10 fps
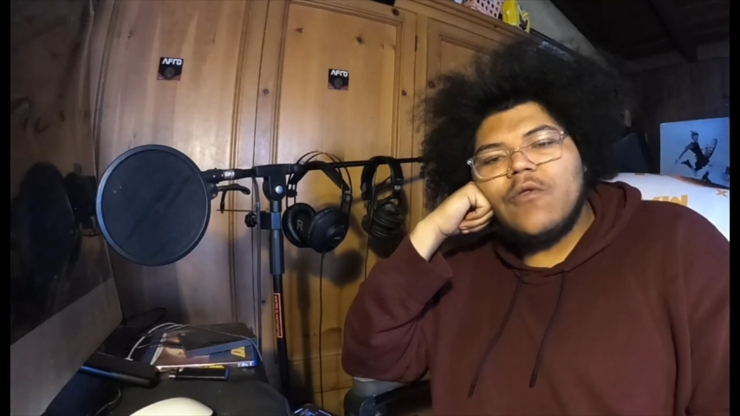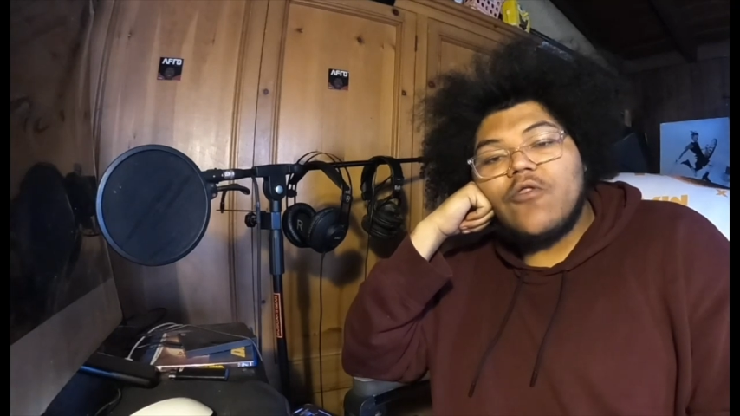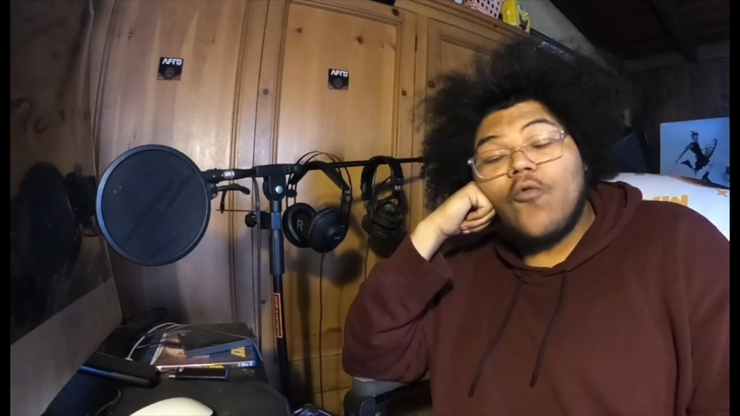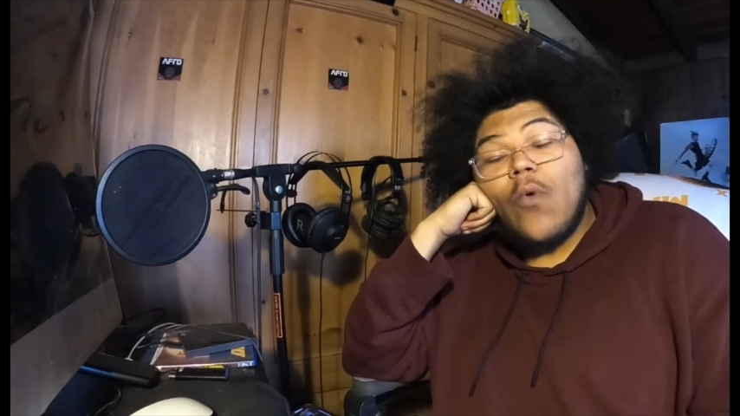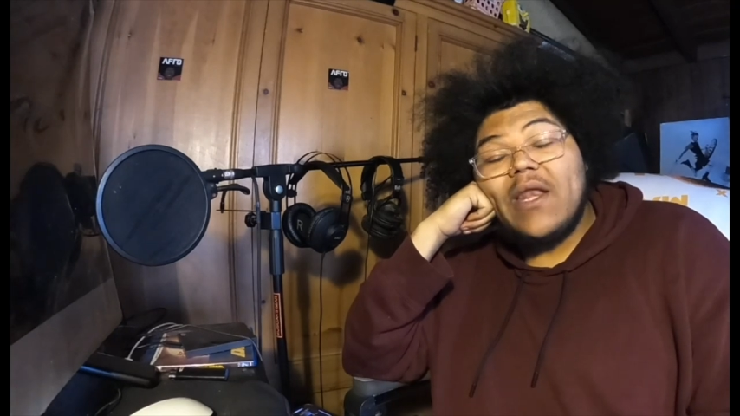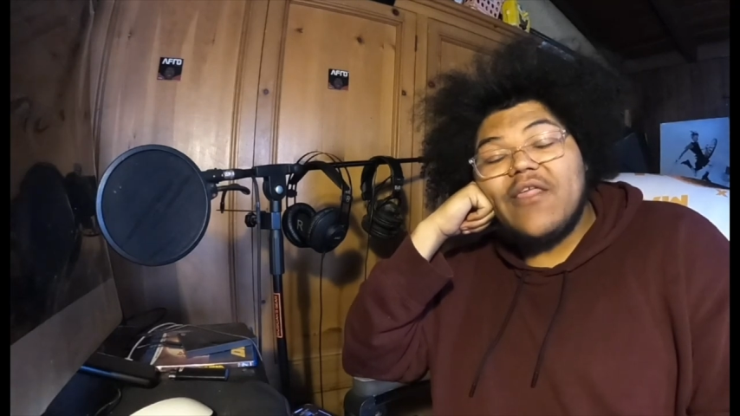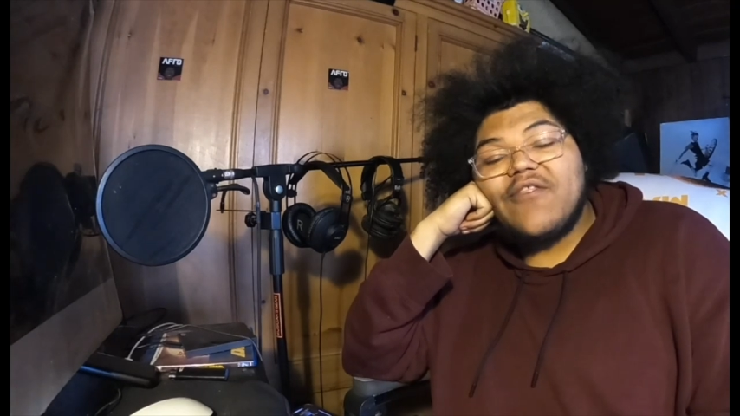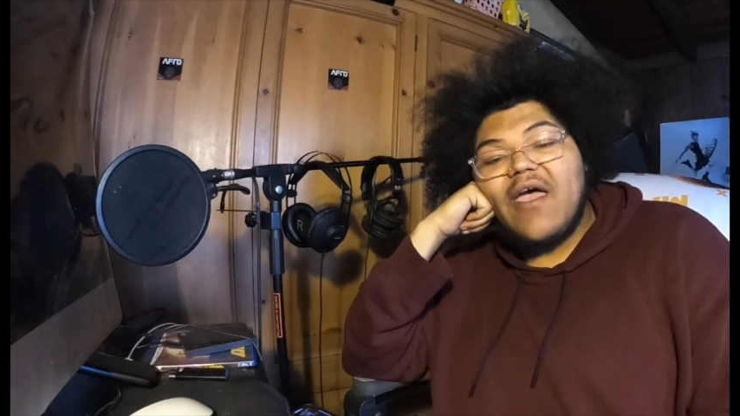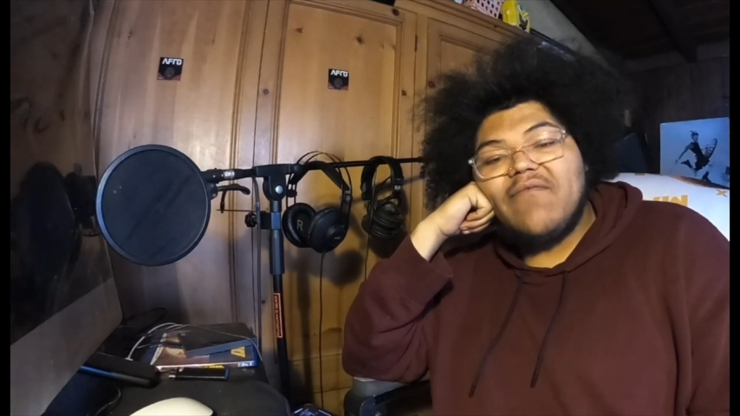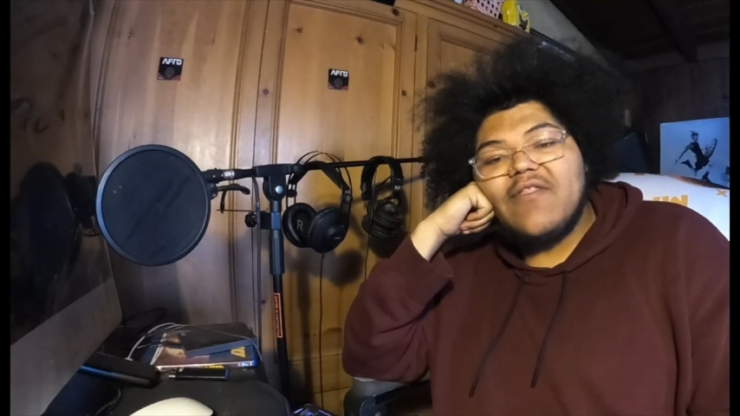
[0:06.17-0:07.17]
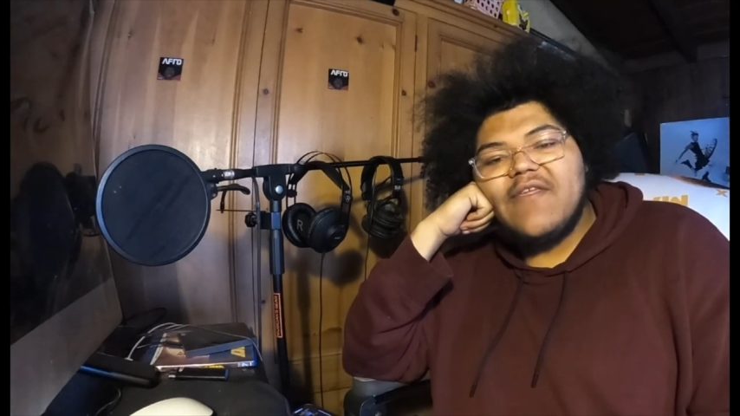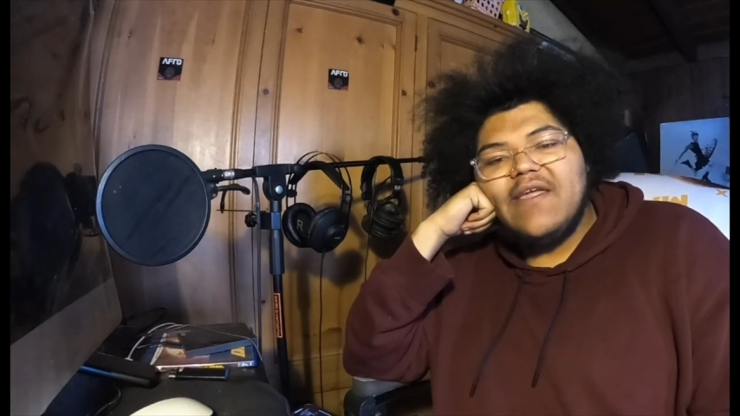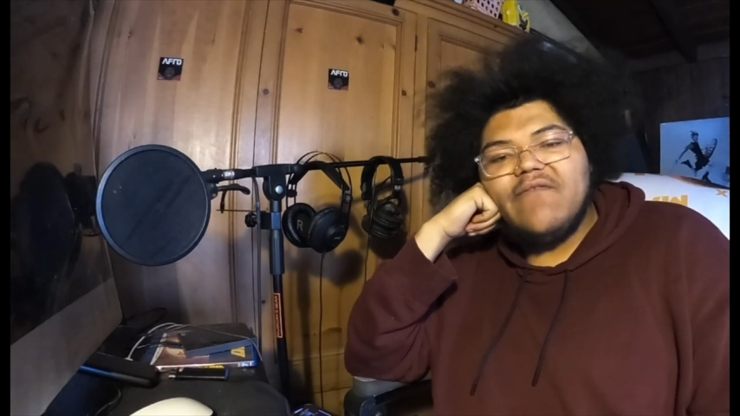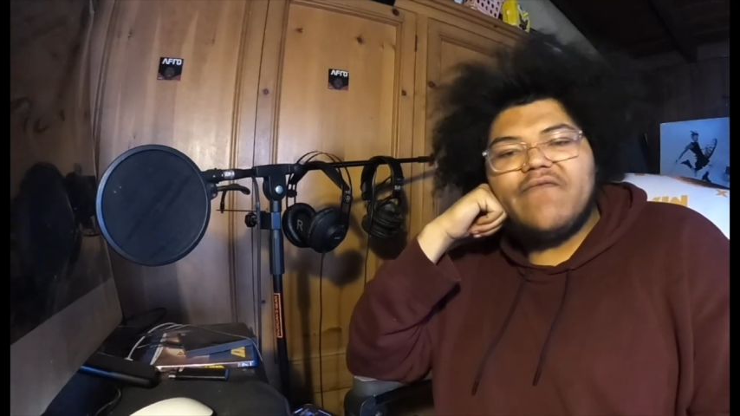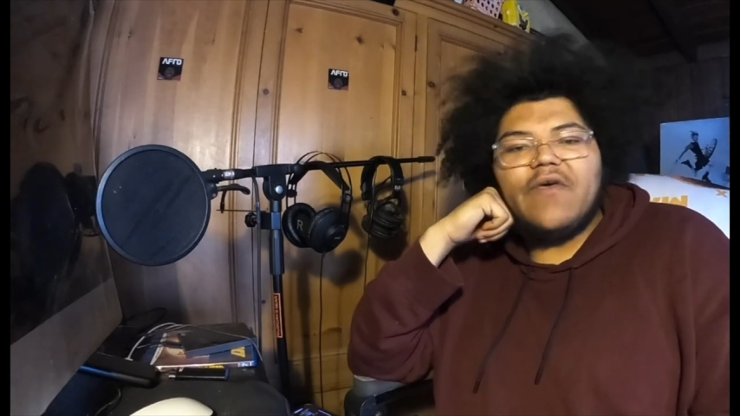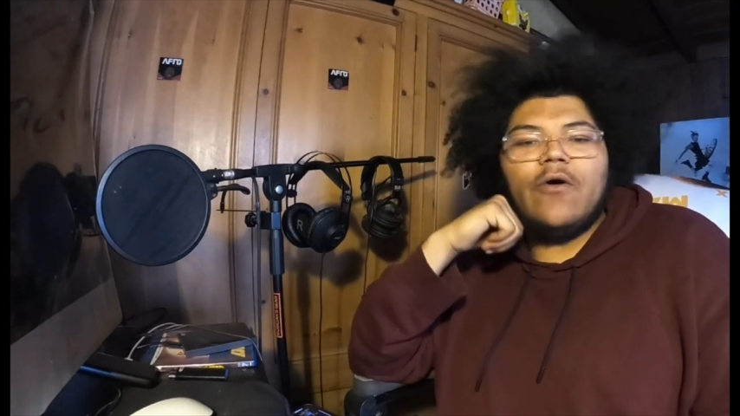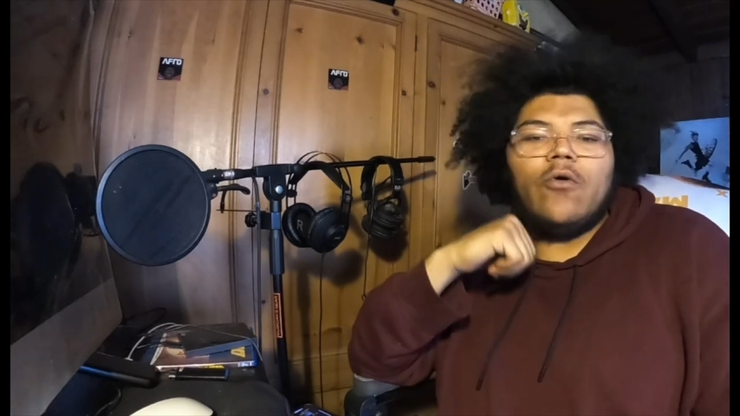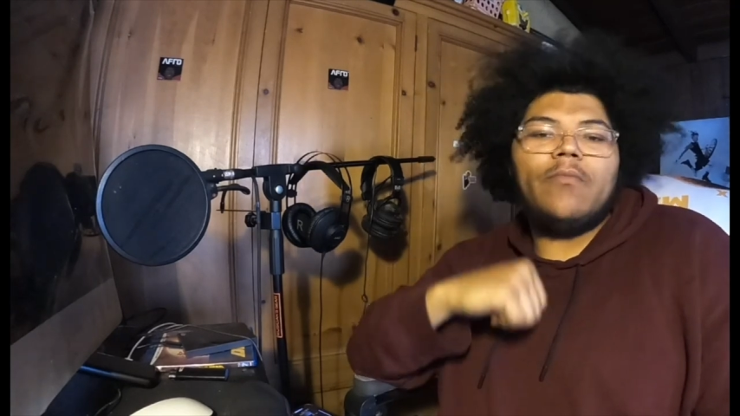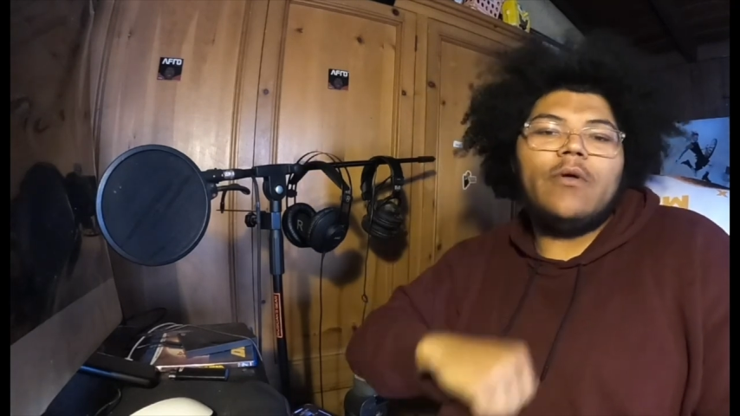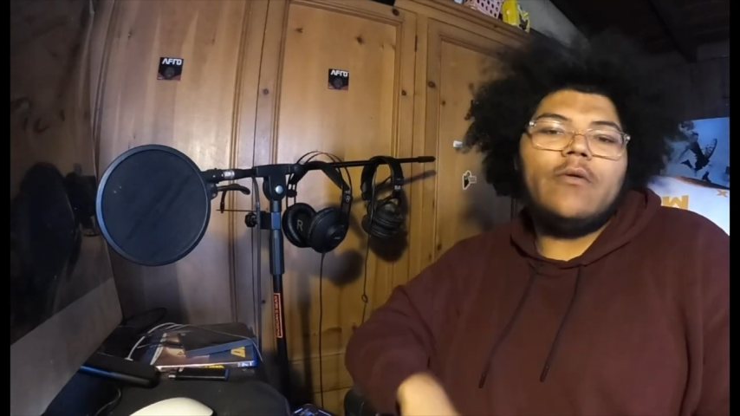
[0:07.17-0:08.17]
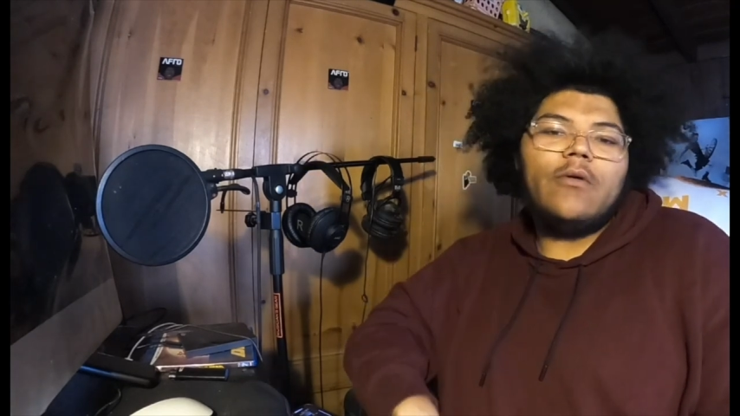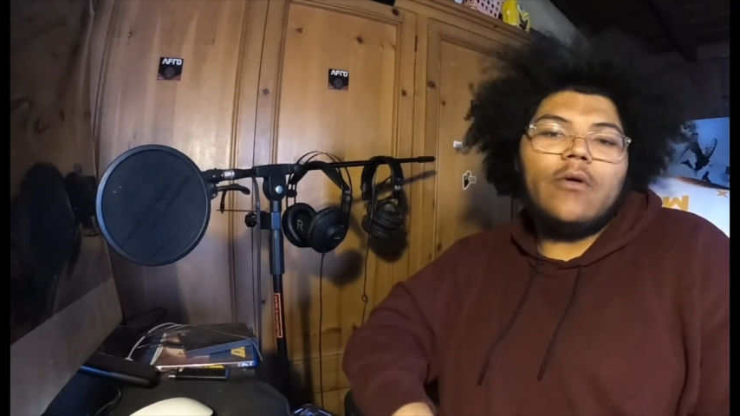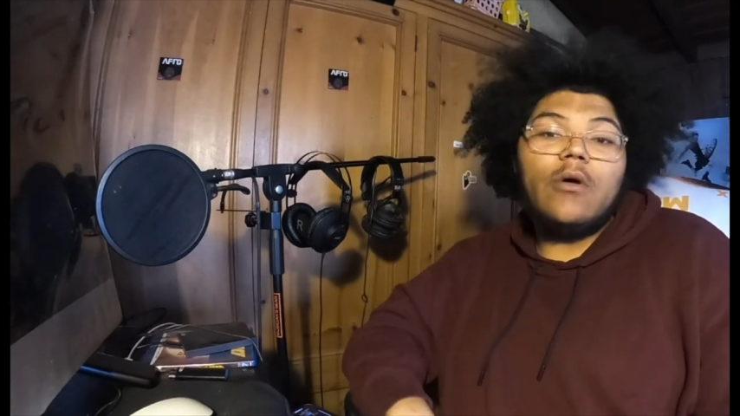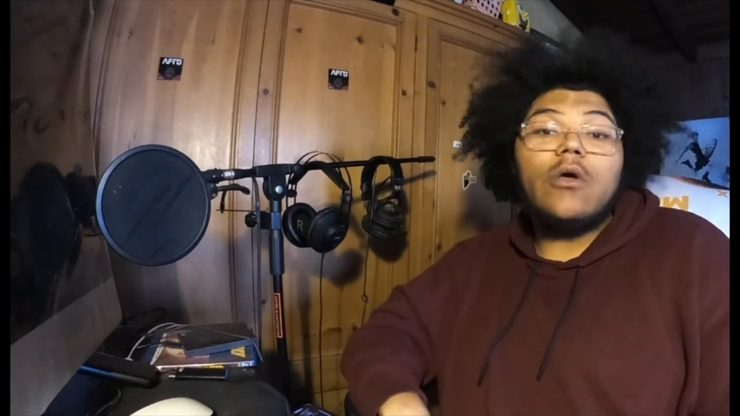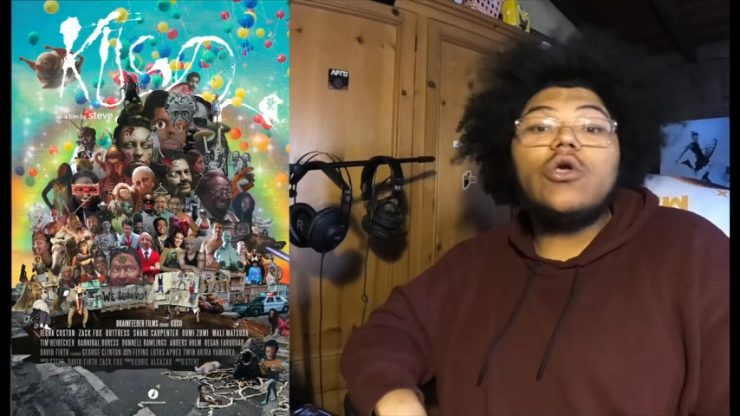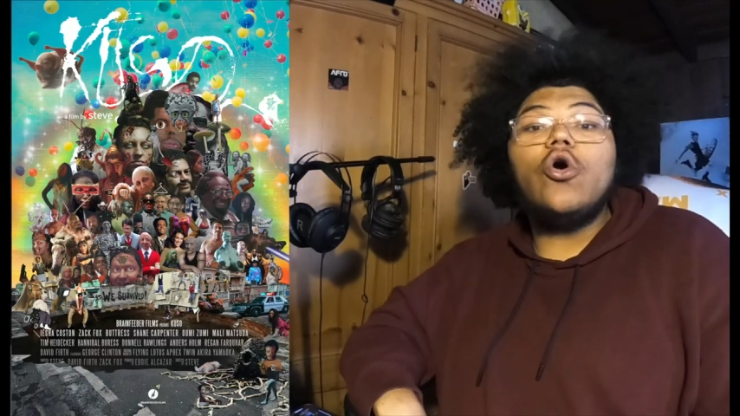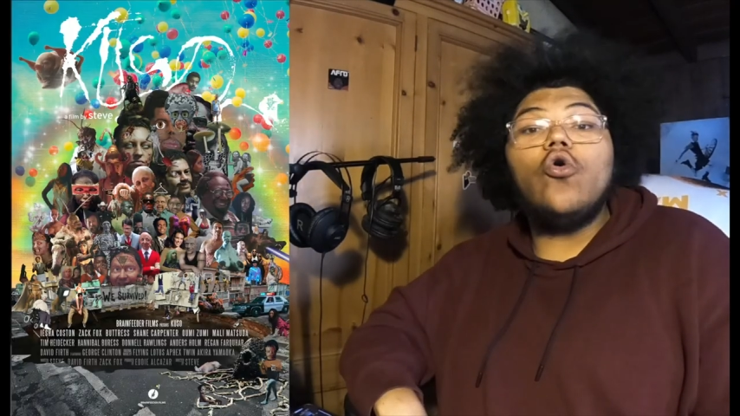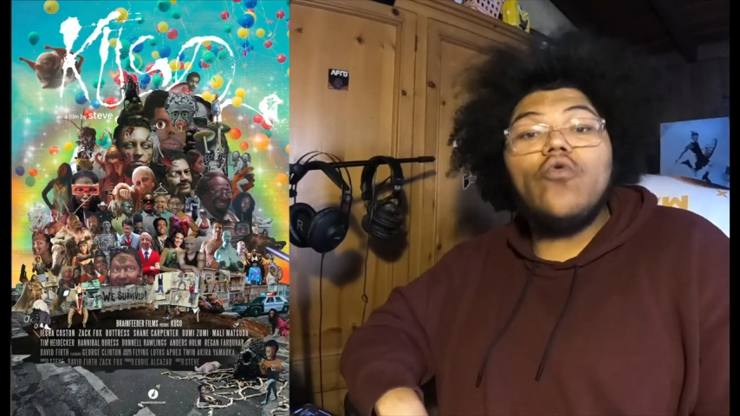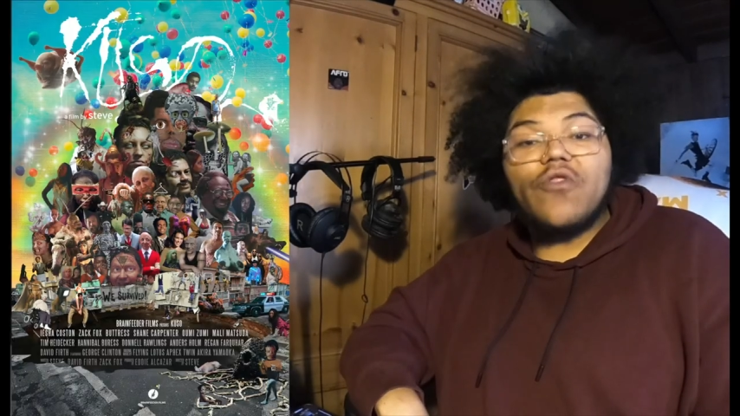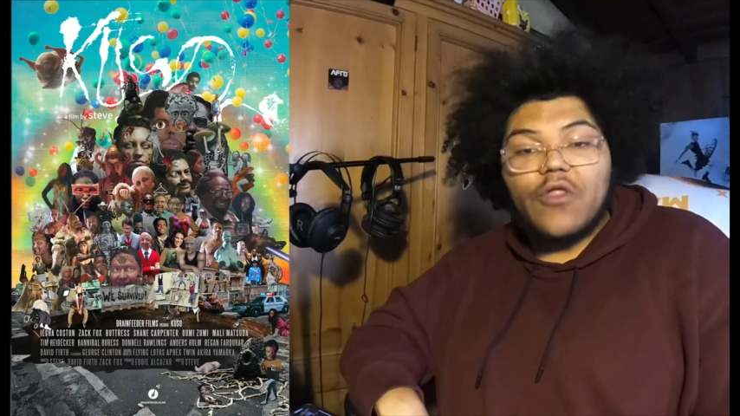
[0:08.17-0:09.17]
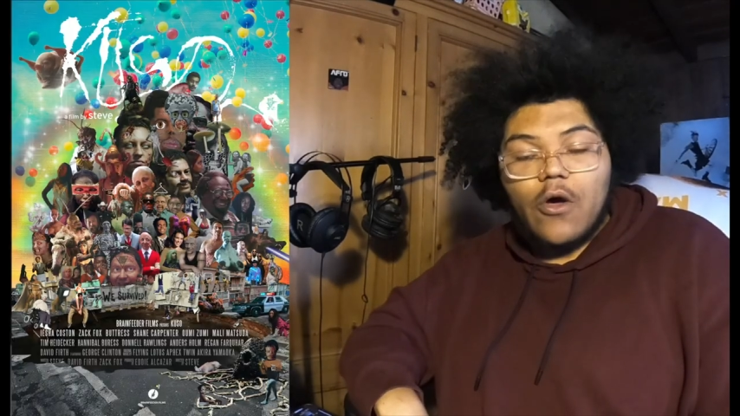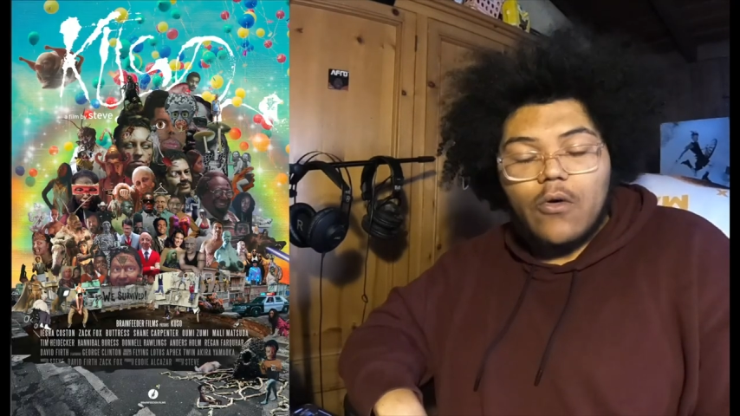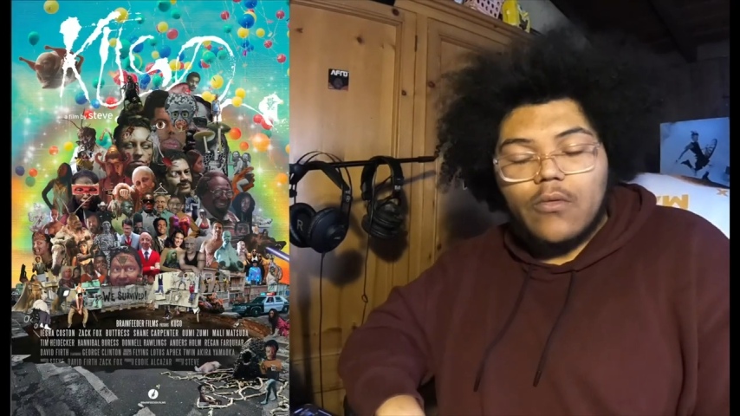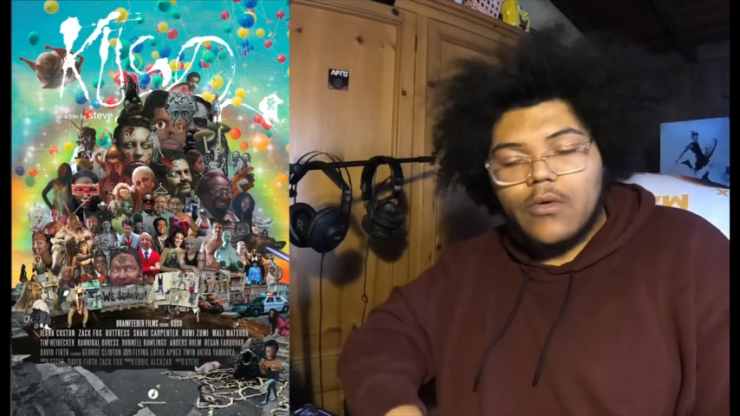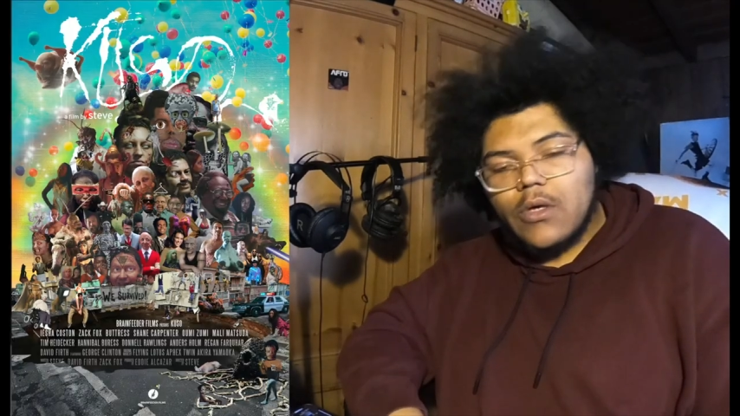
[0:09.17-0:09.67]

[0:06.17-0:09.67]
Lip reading: the 2017 film Kuso,